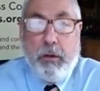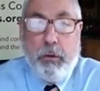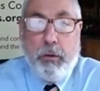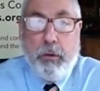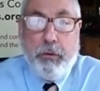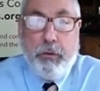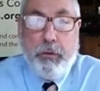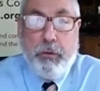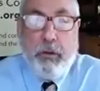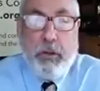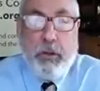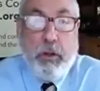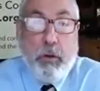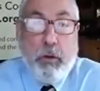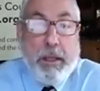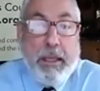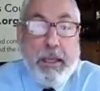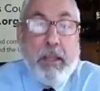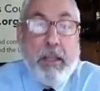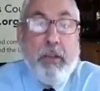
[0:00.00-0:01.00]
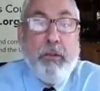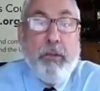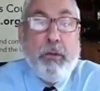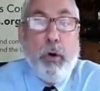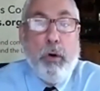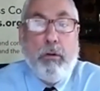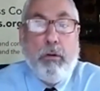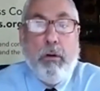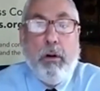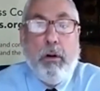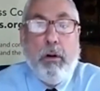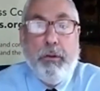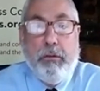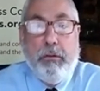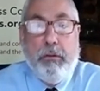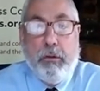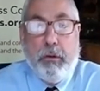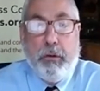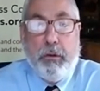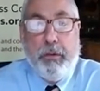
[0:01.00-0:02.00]
to the UAE's
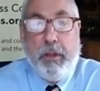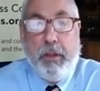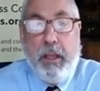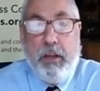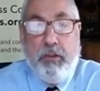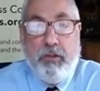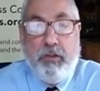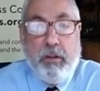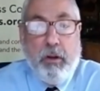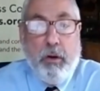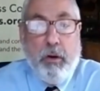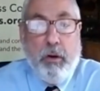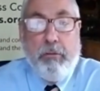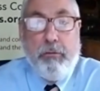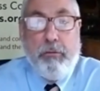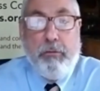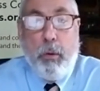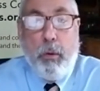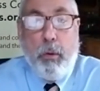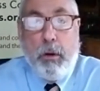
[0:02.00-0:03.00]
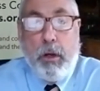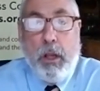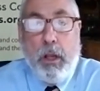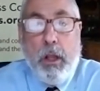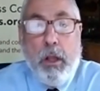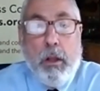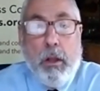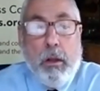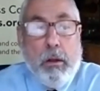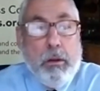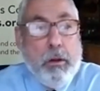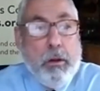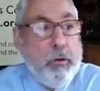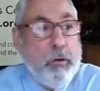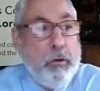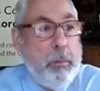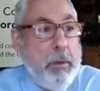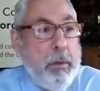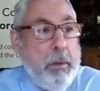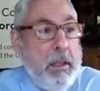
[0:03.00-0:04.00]
diversification going forward,
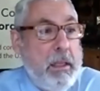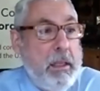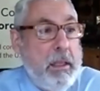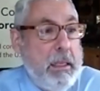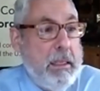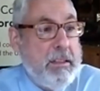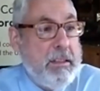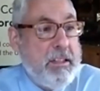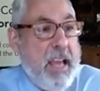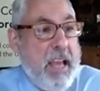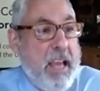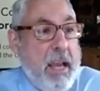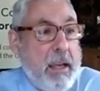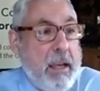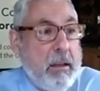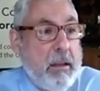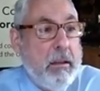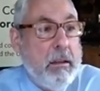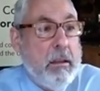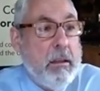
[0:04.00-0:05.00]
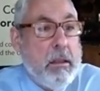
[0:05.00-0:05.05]
those being in tech